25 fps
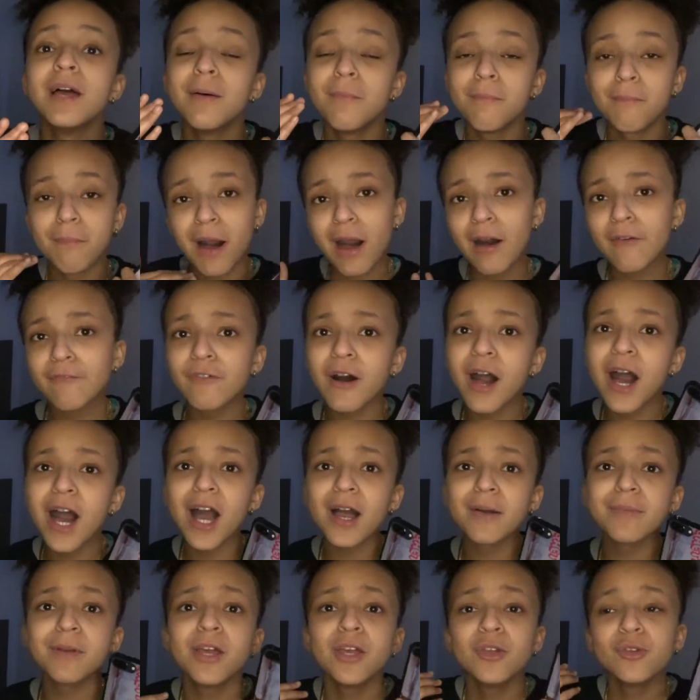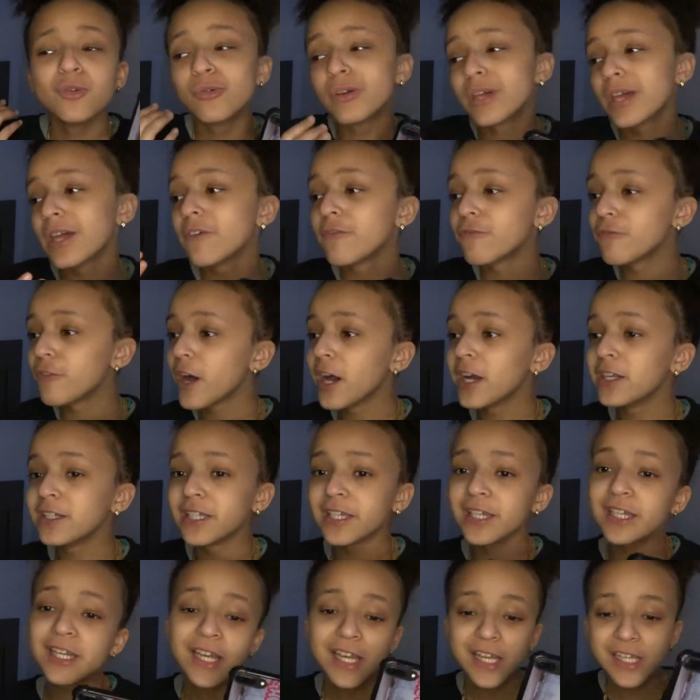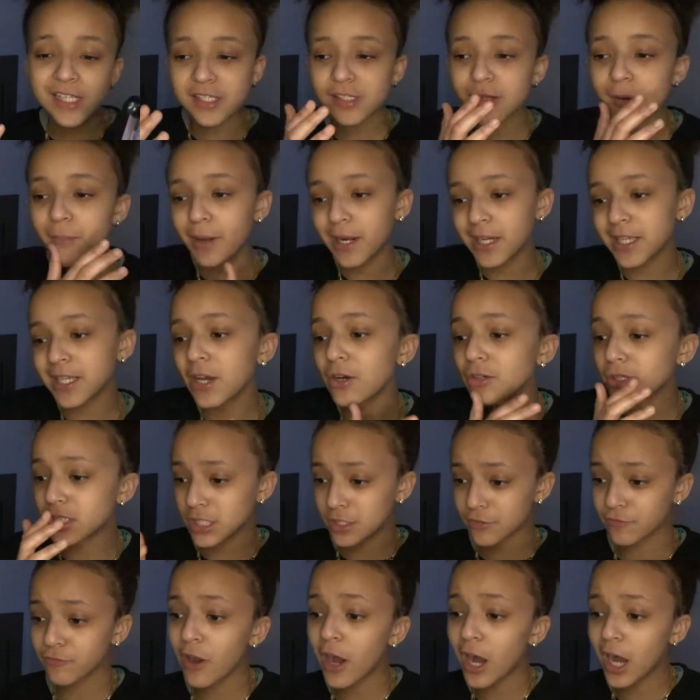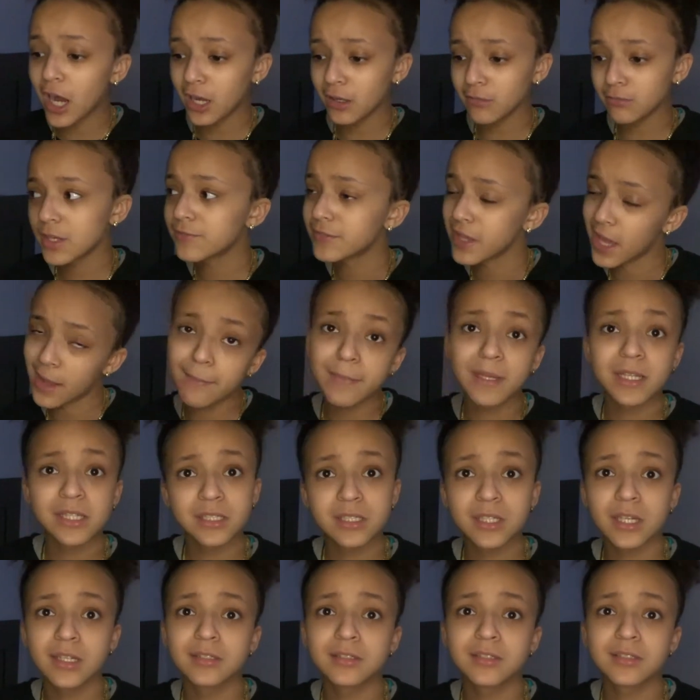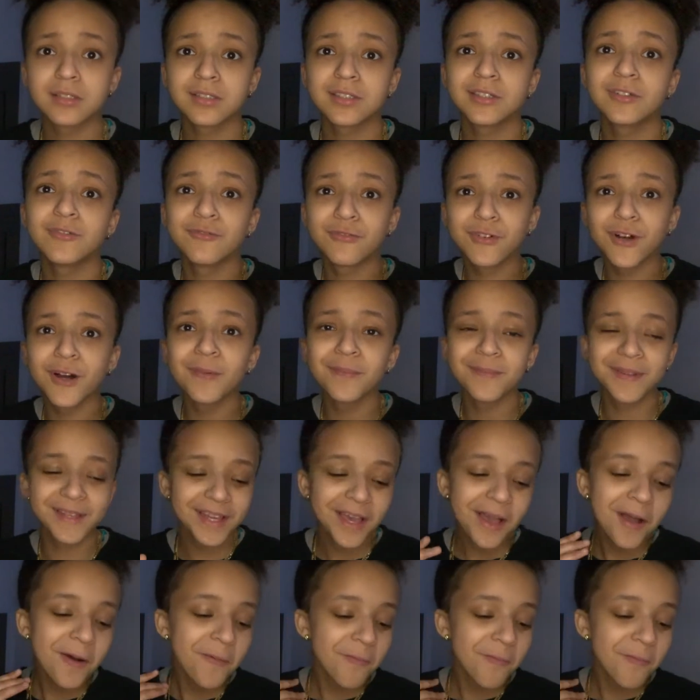My vibe, you can't find it in somebody else's vibe, if that makes sense. You feel me?